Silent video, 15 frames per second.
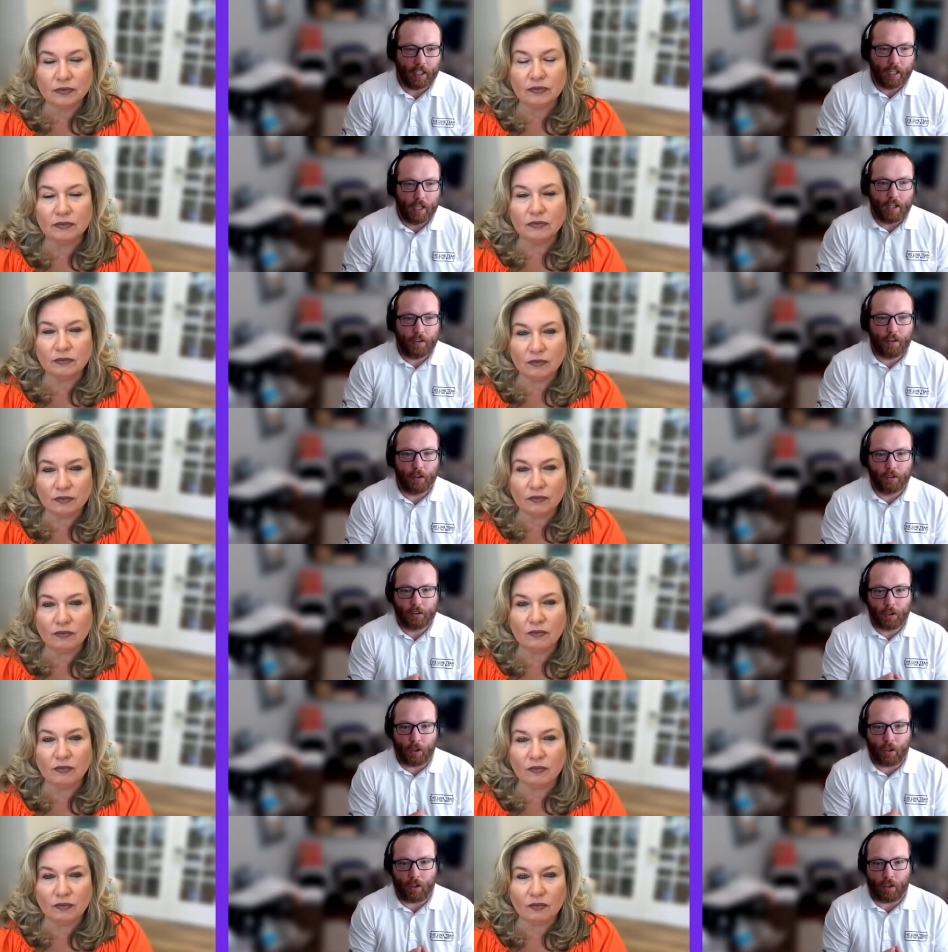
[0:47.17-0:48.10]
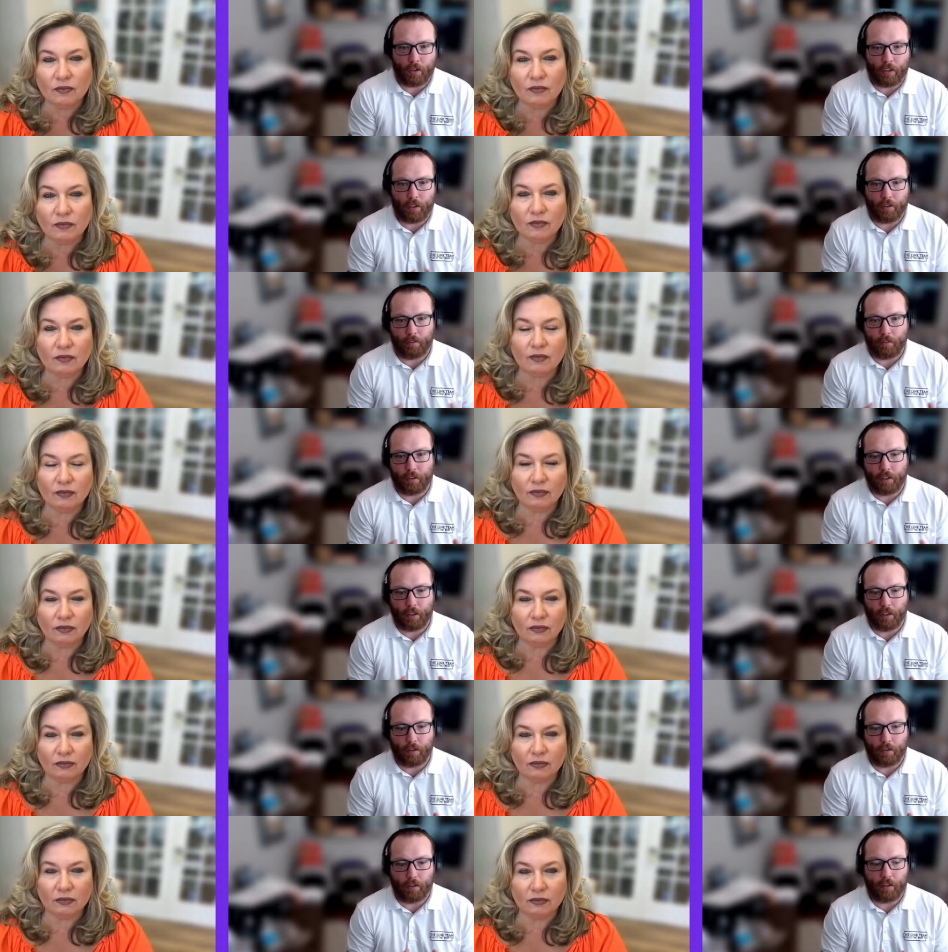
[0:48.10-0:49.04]
Speaker 1: Those are the
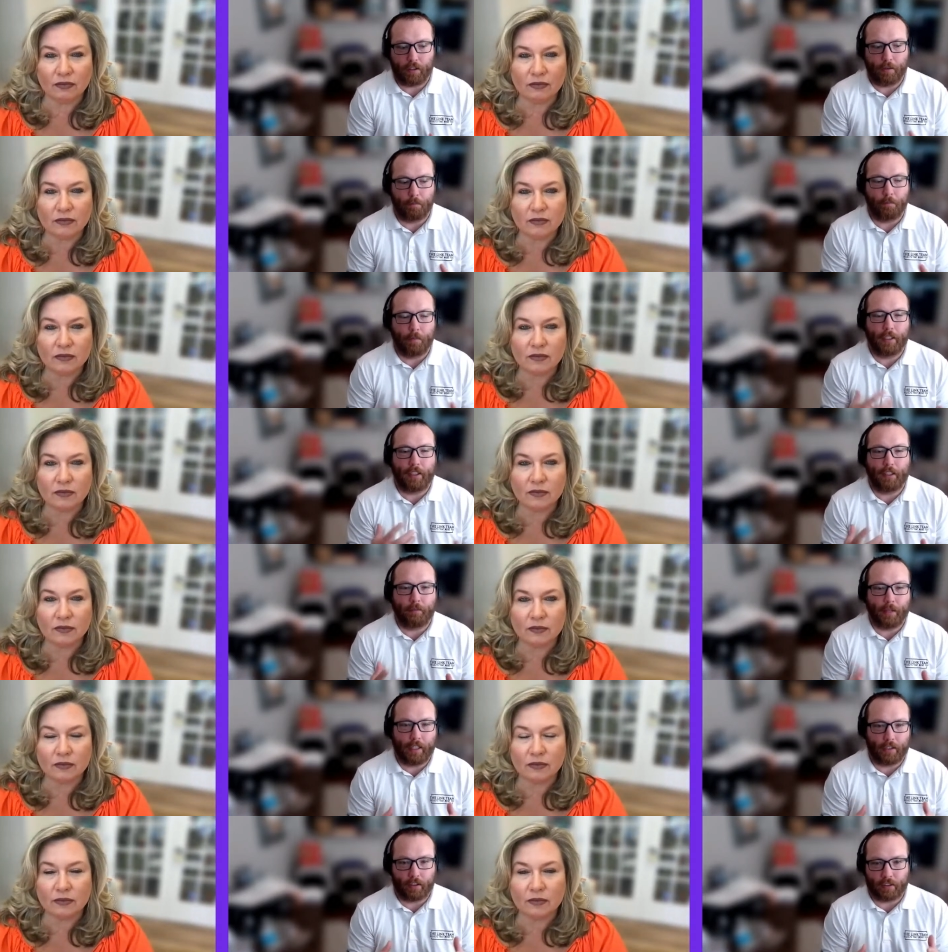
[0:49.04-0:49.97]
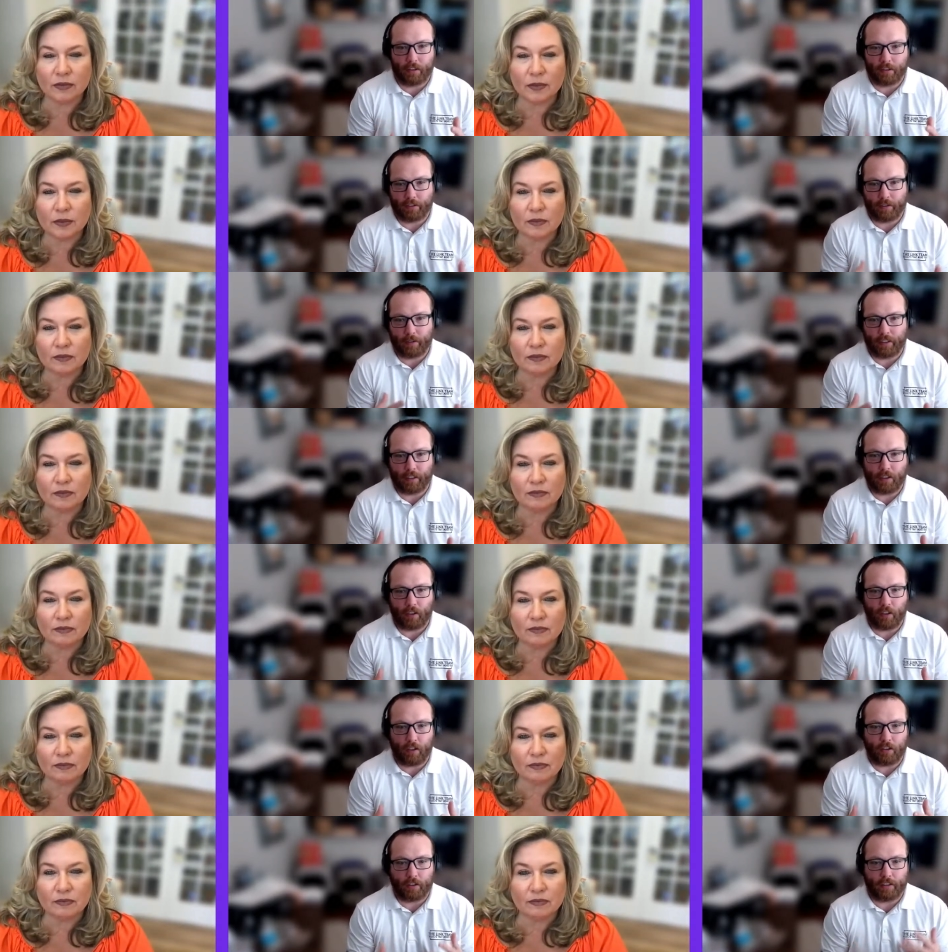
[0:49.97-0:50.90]
the the money makers, is what they
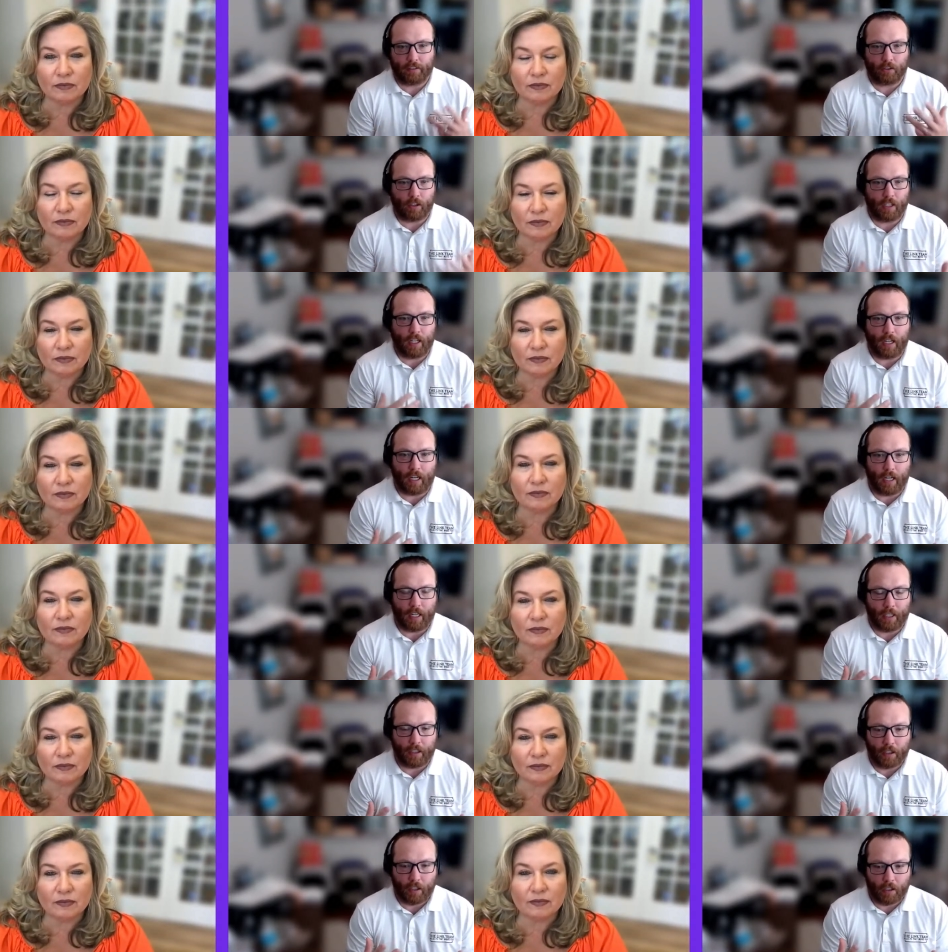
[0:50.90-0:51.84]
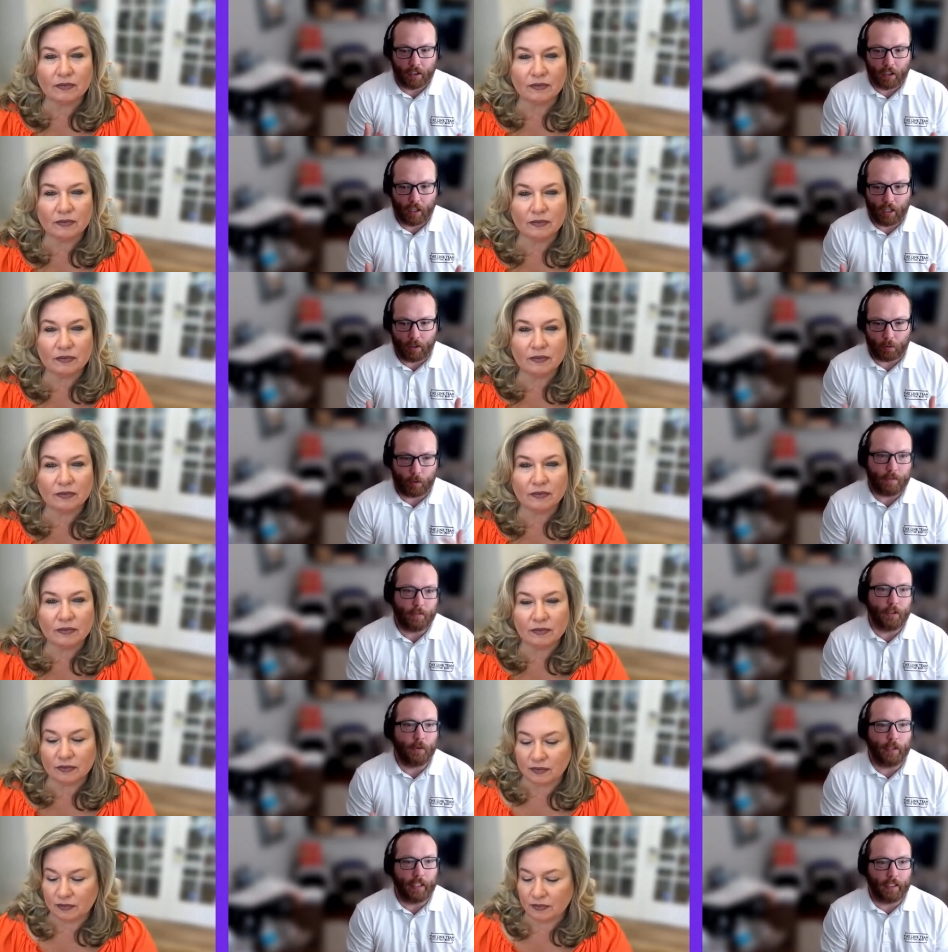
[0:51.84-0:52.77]
call, because they're high uh, revenue
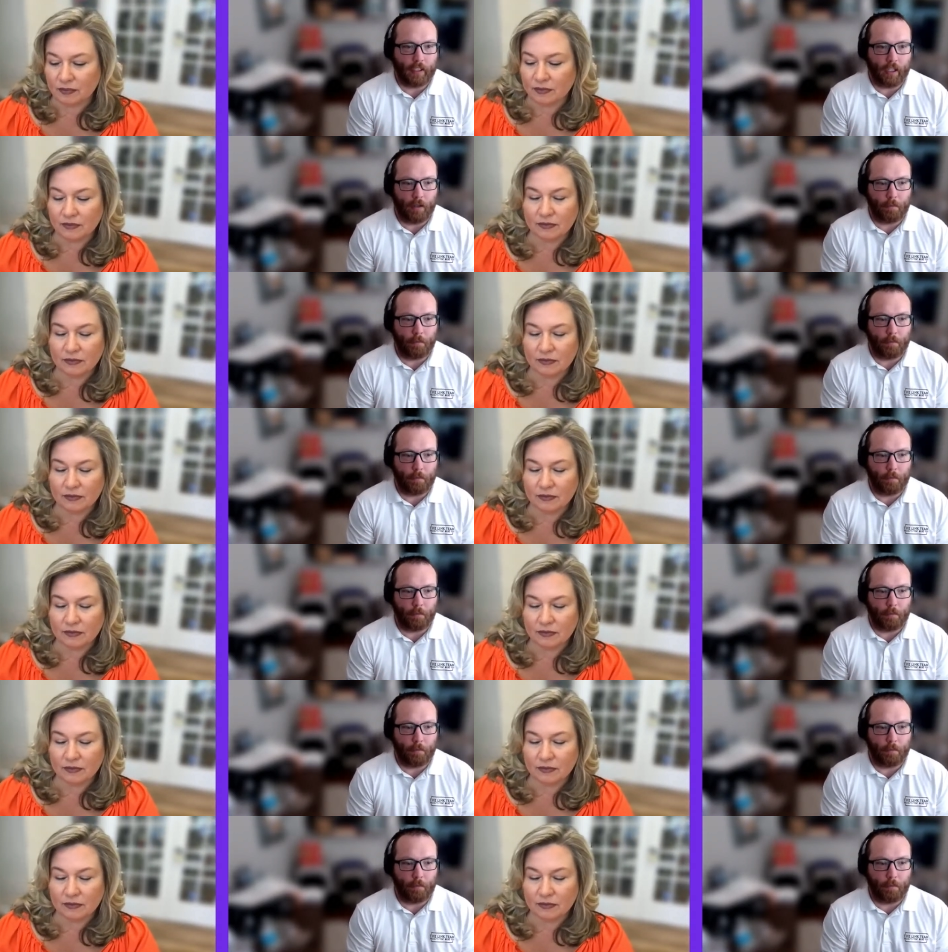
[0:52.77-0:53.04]
income.